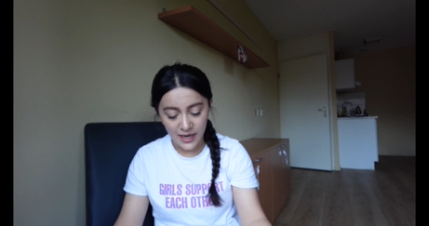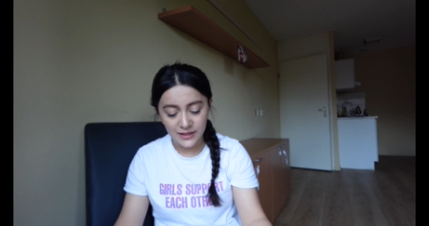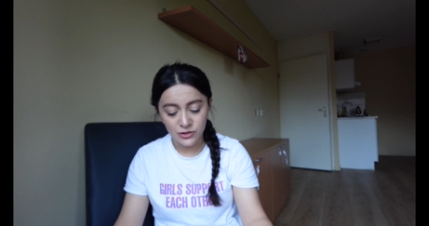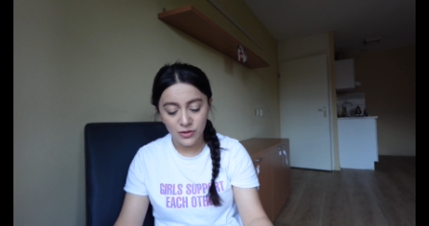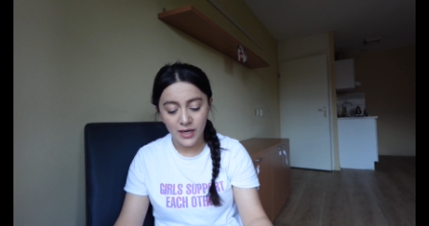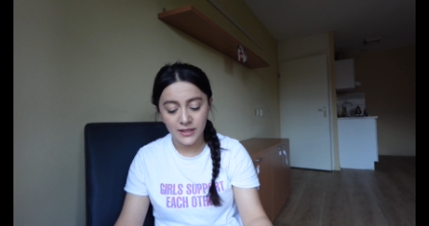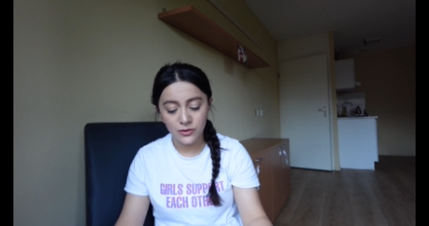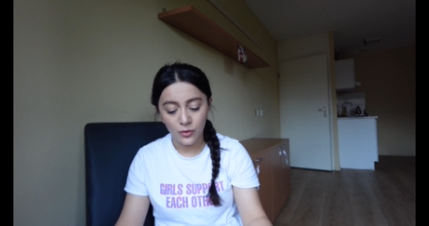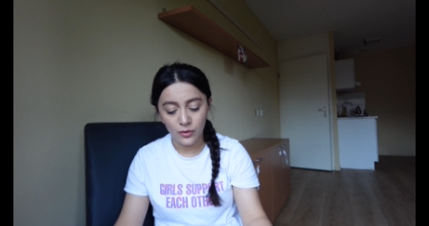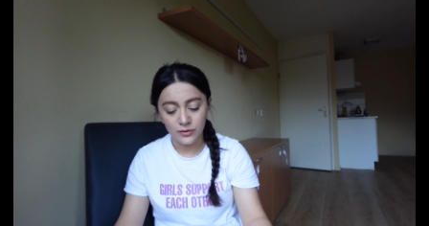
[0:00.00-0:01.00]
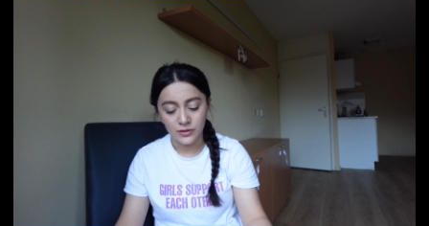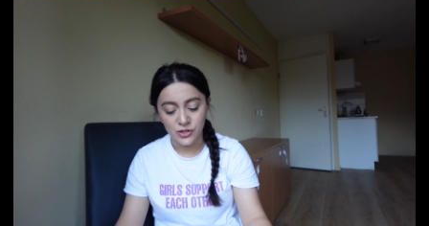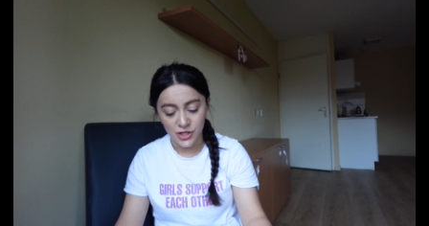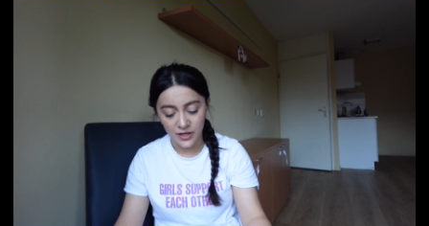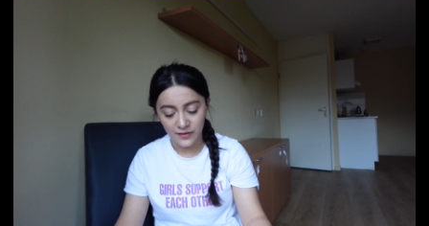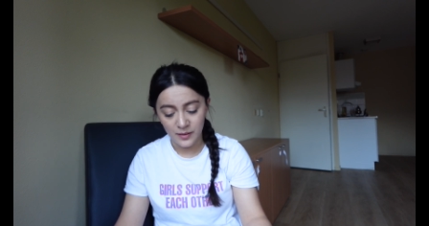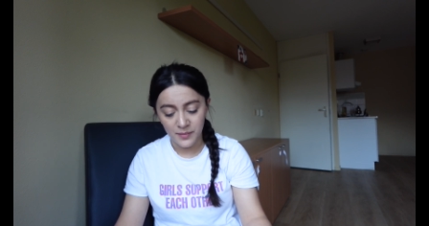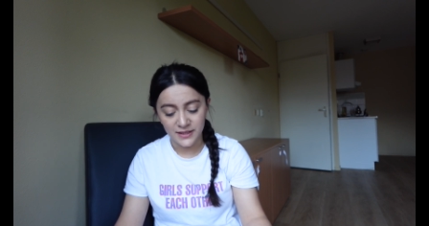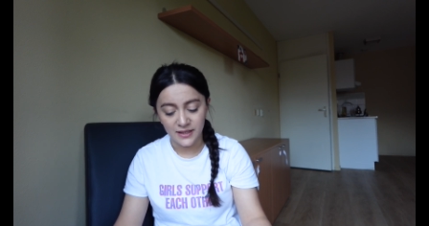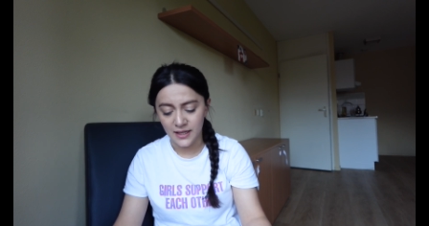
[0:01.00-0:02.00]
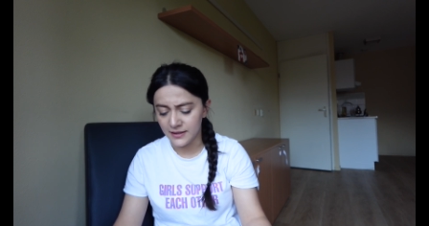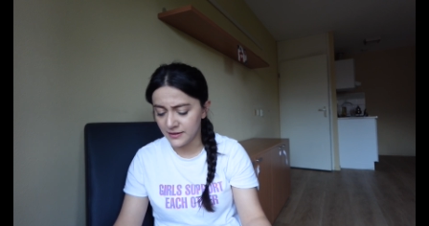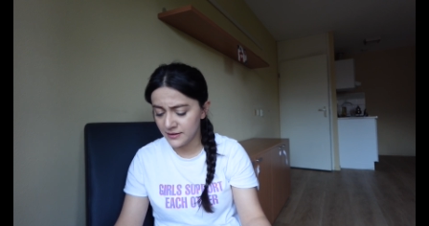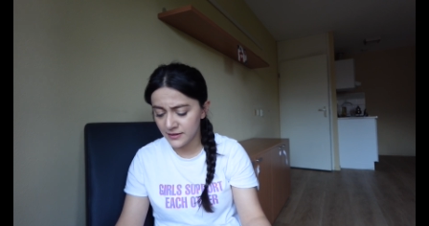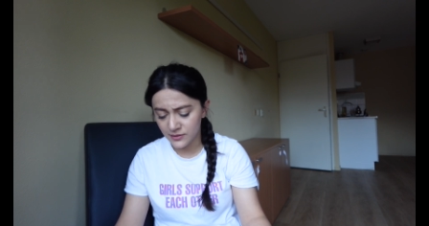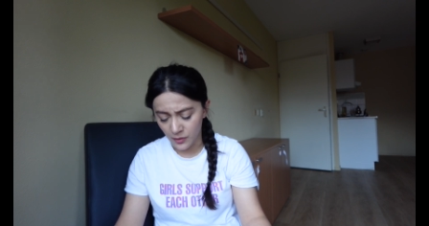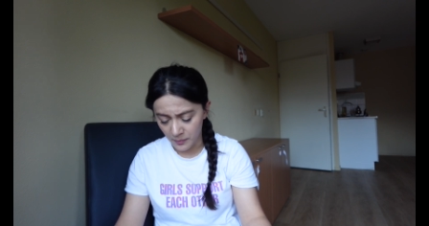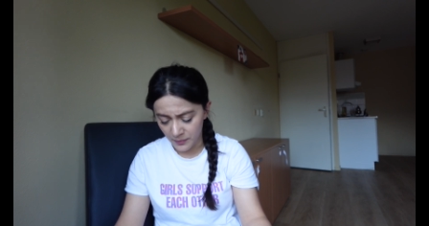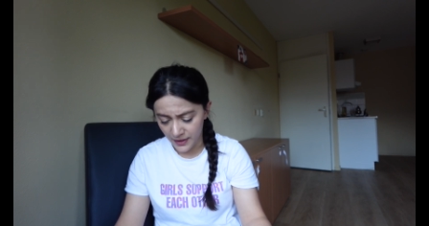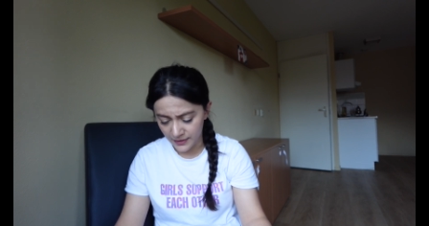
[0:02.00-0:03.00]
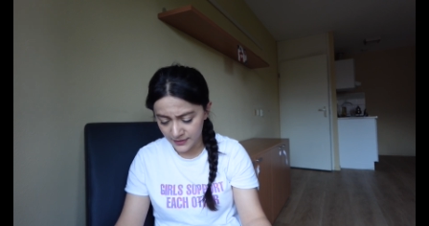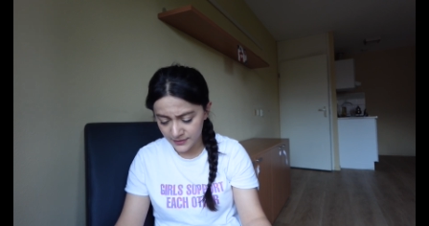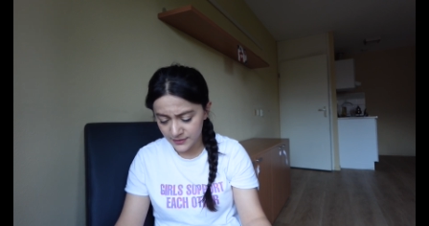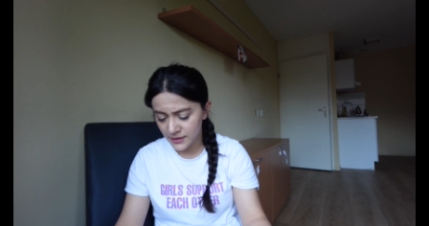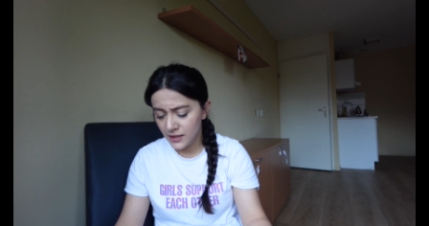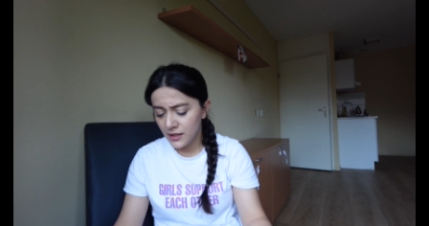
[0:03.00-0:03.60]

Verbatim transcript: I tried on Java but I didn't compile it.